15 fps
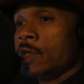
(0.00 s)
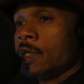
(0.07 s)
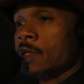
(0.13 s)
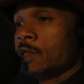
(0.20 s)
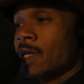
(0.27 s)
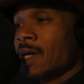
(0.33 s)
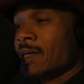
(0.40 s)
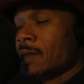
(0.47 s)
that are
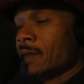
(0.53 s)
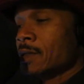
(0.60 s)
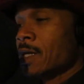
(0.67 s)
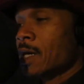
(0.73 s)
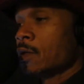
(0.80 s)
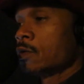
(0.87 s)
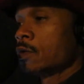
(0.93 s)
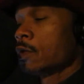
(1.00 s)
checking us
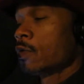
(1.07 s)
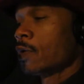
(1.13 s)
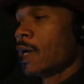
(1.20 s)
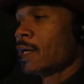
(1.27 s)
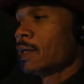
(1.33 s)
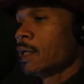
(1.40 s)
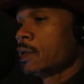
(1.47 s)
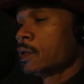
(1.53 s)
out on the
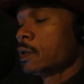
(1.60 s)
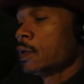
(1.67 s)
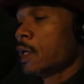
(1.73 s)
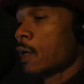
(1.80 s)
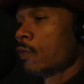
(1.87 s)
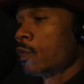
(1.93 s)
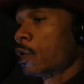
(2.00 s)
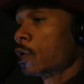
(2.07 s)
Griot Nation
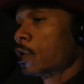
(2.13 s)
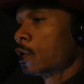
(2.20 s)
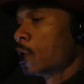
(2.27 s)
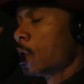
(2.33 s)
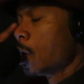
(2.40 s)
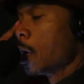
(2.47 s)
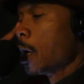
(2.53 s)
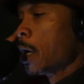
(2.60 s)
Network,
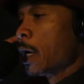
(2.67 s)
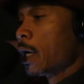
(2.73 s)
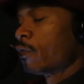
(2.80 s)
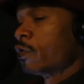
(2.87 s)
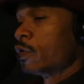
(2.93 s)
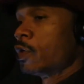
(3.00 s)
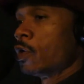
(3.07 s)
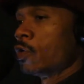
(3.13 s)
and
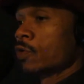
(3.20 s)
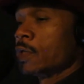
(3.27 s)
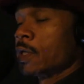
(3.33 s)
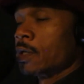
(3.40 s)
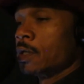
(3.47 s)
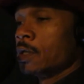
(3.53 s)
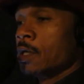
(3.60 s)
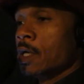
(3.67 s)
for those that
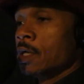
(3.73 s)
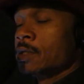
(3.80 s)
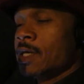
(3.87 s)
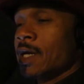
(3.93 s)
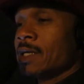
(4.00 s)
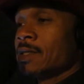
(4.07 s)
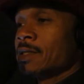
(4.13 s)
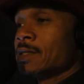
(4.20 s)
are
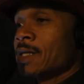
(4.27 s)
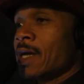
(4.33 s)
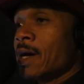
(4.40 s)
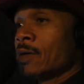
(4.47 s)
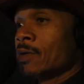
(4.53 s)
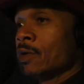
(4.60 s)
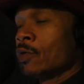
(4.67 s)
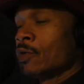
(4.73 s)
checking us
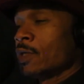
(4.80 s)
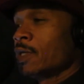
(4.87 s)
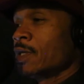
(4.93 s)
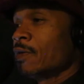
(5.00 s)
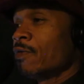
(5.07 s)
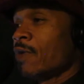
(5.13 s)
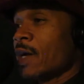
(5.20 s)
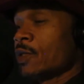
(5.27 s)
out on the
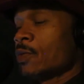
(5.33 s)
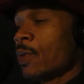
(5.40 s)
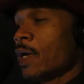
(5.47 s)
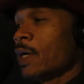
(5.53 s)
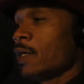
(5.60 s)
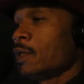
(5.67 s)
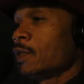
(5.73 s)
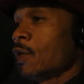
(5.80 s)
Good Advice
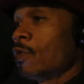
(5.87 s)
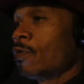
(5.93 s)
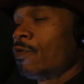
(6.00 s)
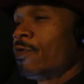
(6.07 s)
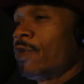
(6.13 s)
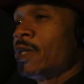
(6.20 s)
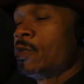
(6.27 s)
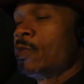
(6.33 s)
page on
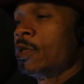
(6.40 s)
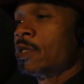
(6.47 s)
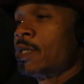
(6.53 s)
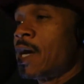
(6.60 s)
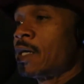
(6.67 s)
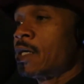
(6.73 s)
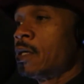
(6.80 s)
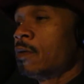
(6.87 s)

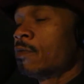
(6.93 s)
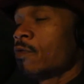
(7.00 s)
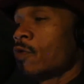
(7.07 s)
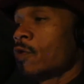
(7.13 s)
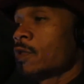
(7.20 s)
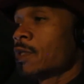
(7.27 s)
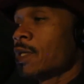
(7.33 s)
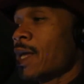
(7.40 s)

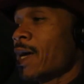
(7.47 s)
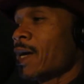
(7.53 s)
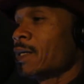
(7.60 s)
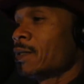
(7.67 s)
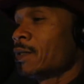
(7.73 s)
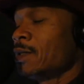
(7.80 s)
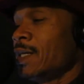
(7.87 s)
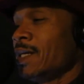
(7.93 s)

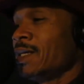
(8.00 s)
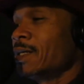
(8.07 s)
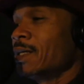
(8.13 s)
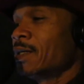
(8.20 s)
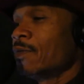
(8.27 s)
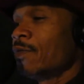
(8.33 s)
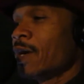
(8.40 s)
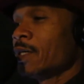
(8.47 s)
Facebook.com/The
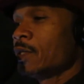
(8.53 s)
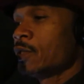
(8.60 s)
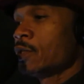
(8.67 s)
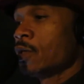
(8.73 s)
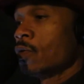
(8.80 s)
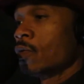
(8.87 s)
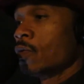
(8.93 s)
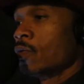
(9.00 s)
Good Advice
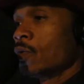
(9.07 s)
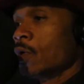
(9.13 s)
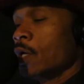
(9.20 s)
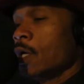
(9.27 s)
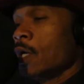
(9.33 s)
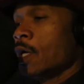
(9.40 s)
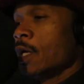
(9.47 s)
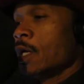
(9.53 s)
Show.
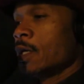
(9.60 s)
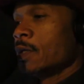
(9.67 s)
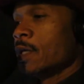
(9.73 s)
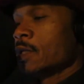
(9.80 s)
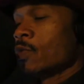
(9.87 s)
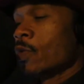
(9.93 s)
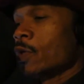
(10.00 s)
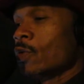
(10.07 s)

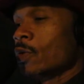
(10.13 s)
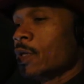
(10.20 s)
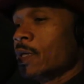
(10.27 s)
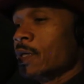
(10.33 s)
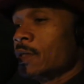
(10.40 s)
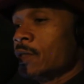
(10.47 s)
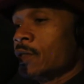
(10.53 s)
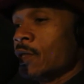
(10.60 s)
That's where you could
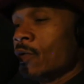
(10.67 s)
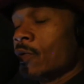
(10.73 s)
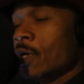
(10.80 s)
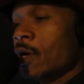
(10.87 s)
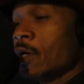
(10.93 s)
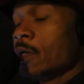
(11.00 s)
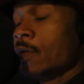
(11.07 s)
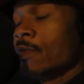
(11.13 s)
get the show,
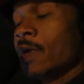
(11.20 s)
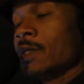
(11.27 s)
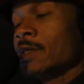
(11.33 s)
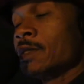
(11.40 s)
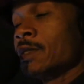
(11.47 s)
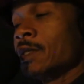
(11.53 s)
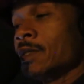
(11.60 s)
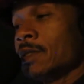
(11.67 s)
y'all. Good Advice
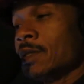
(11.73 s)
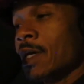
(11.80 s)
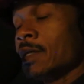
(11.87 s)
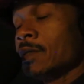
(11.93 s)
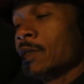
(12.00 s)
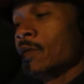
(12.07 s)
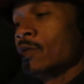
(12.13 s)
Extended Stay,